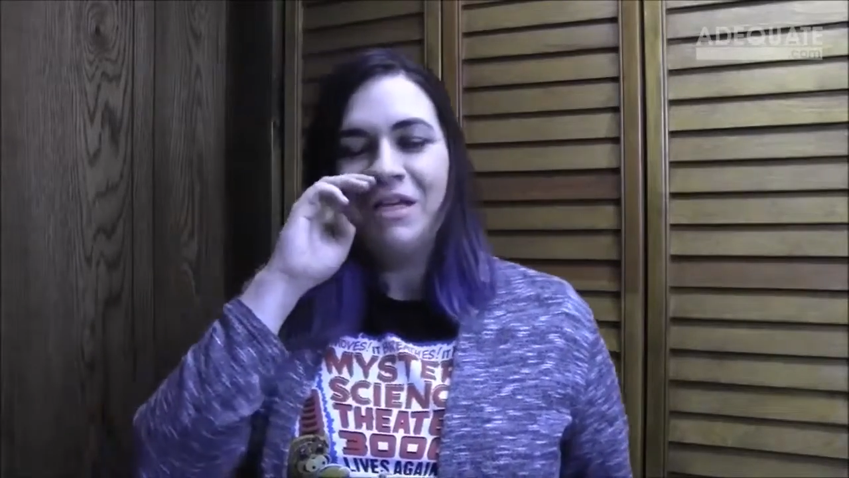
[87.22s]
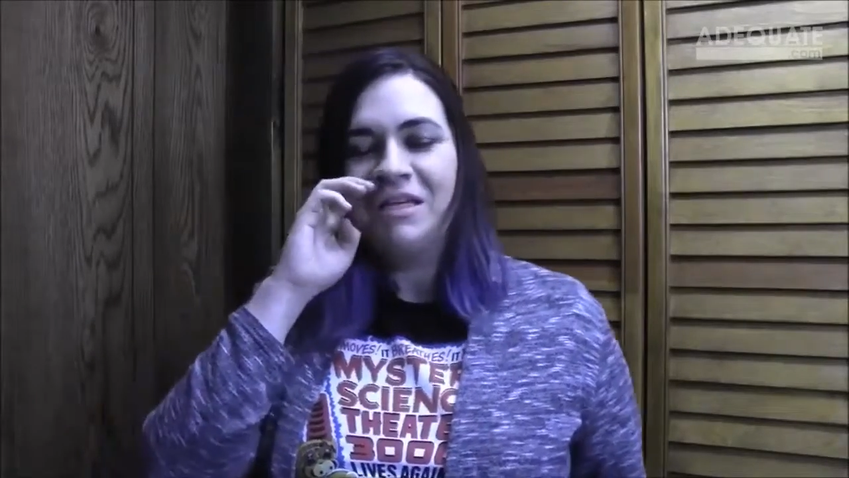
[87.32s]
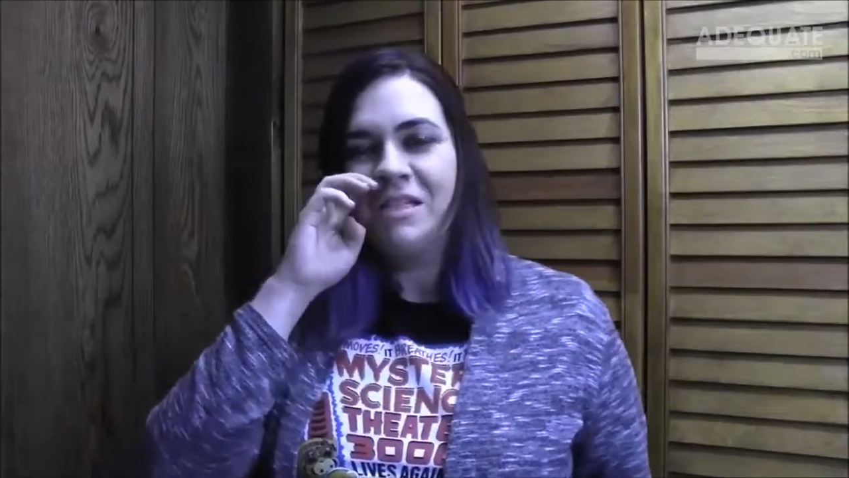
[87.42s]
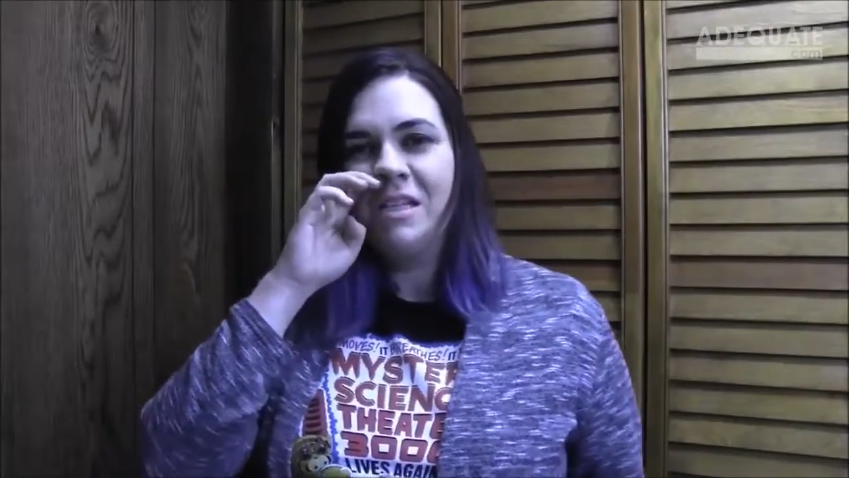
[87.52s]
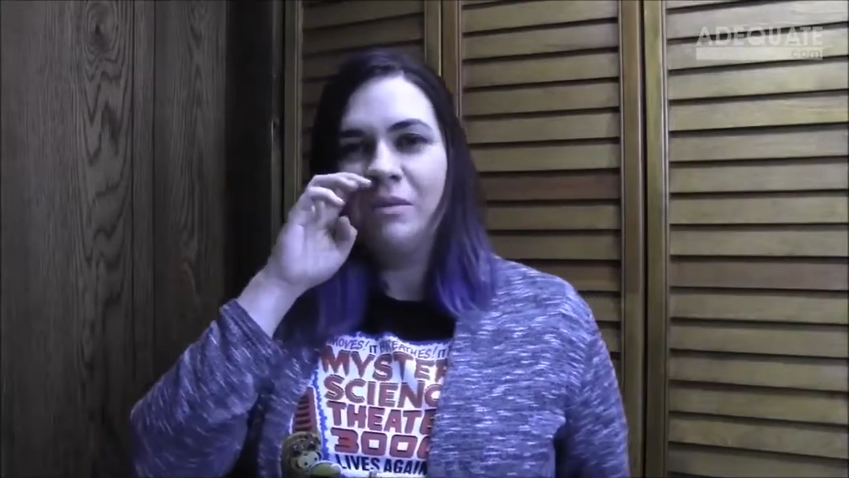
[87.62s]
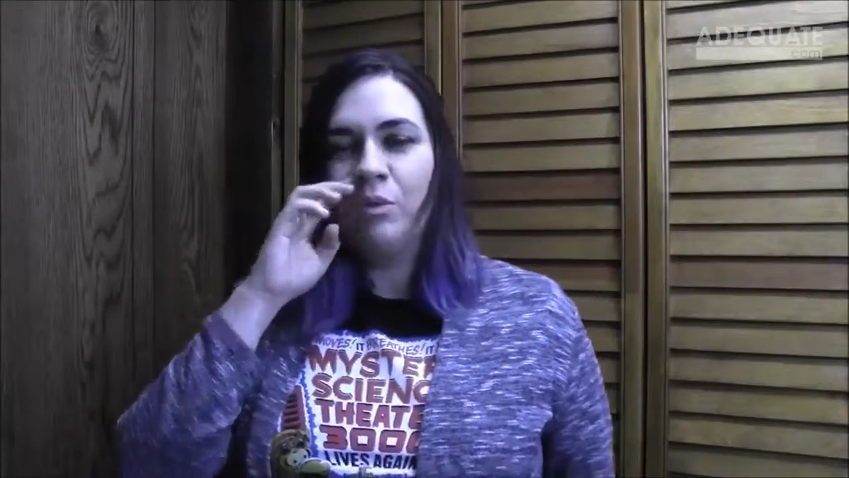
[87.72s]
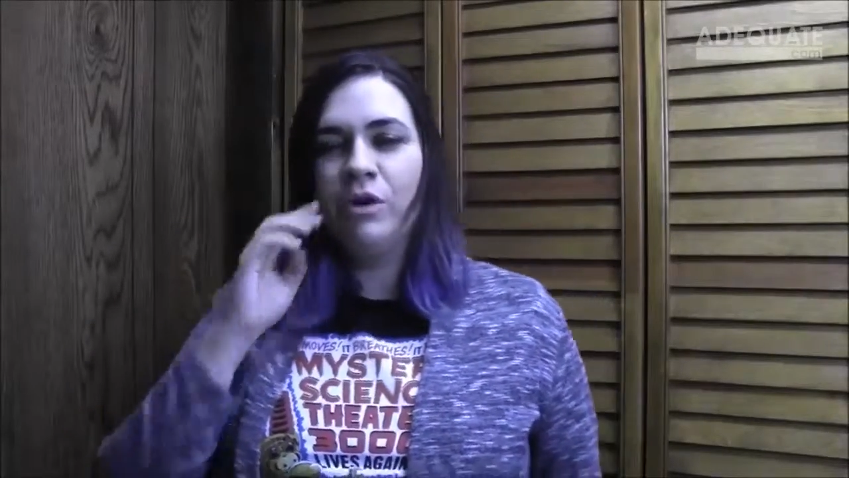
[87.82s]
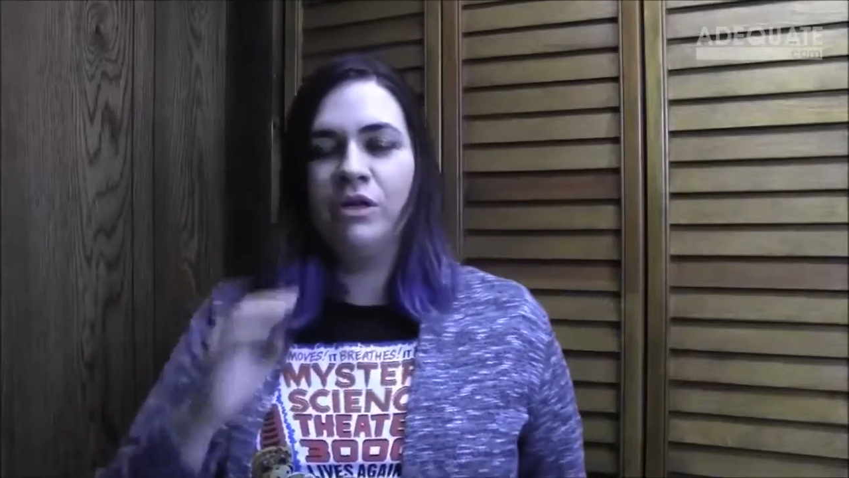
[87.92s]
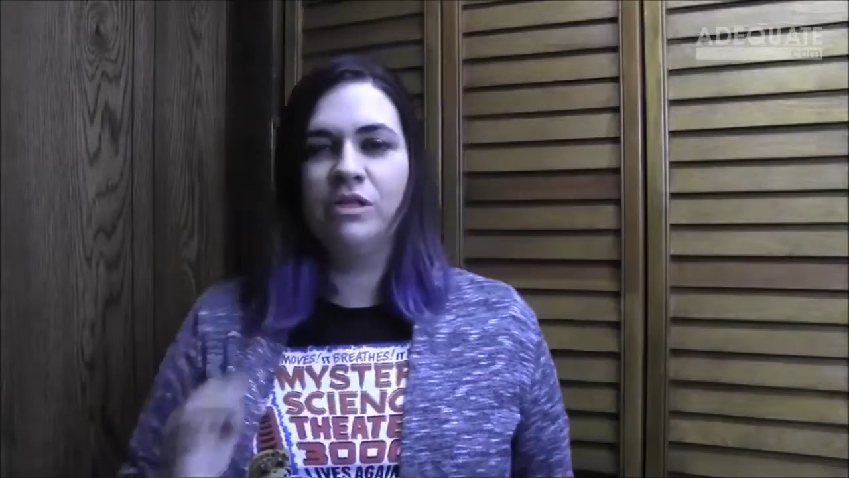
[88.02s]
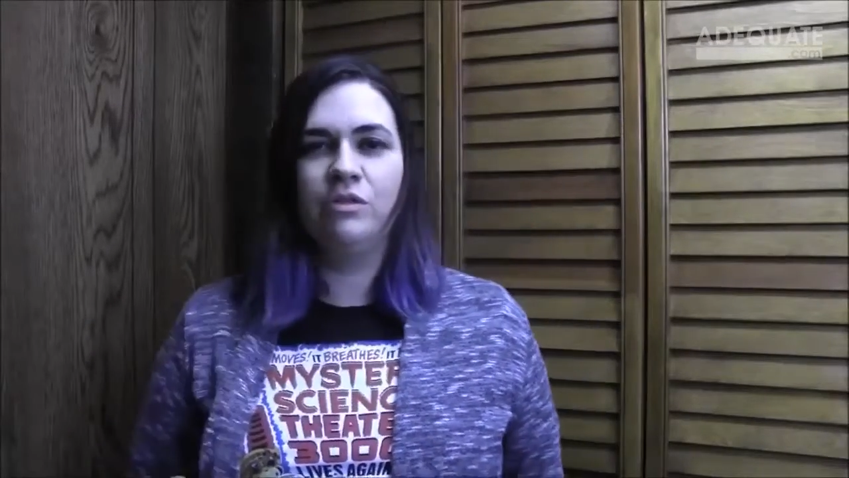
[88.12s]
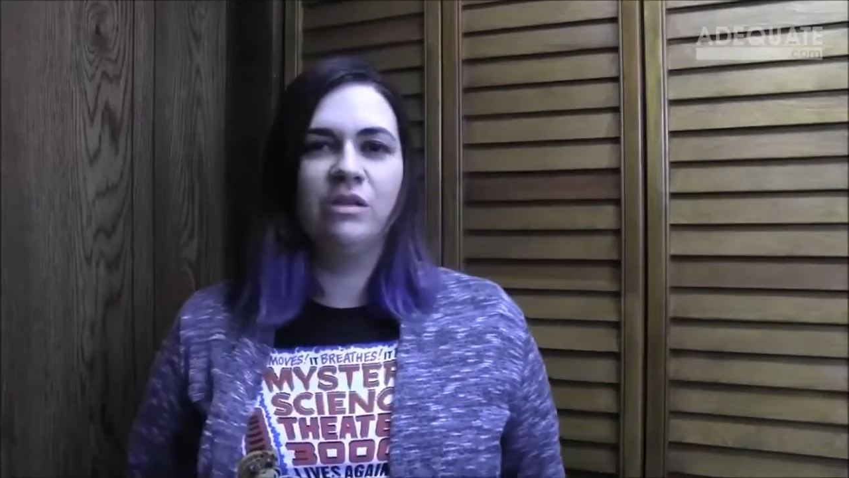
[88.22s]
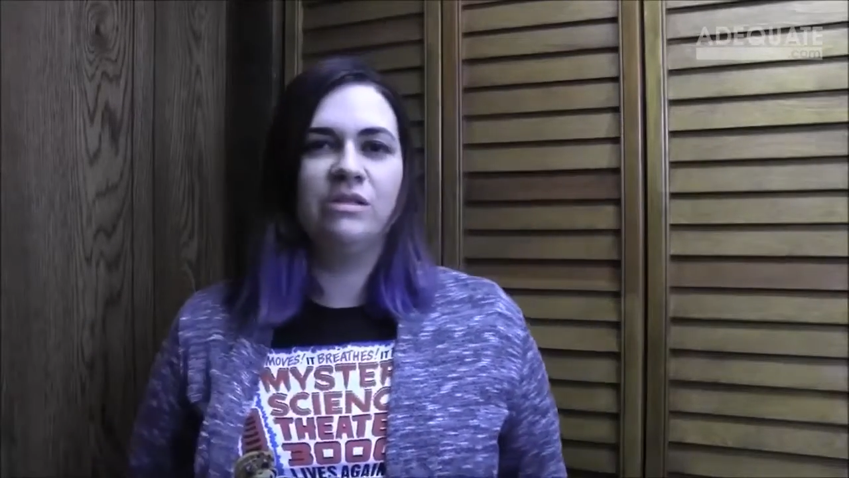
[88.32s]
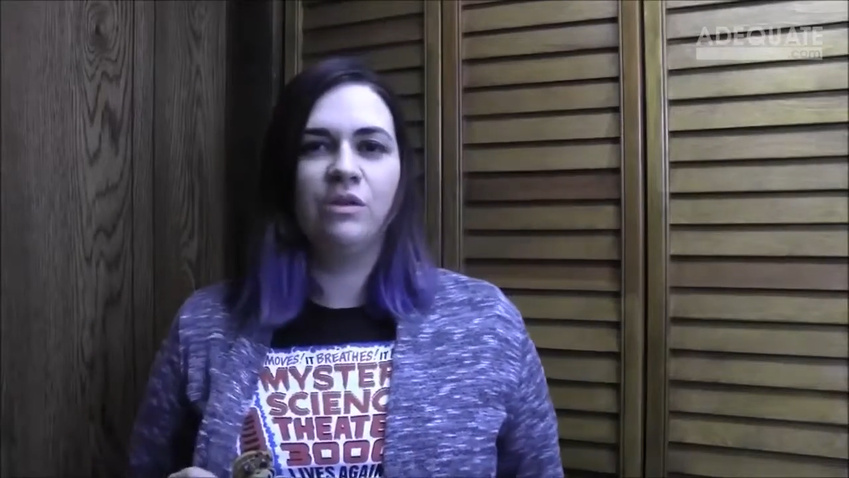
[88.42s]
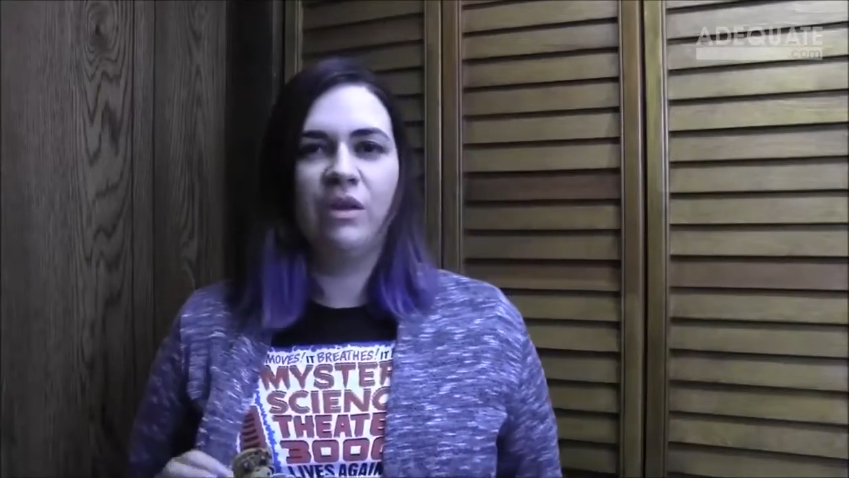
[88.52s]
it's important to do this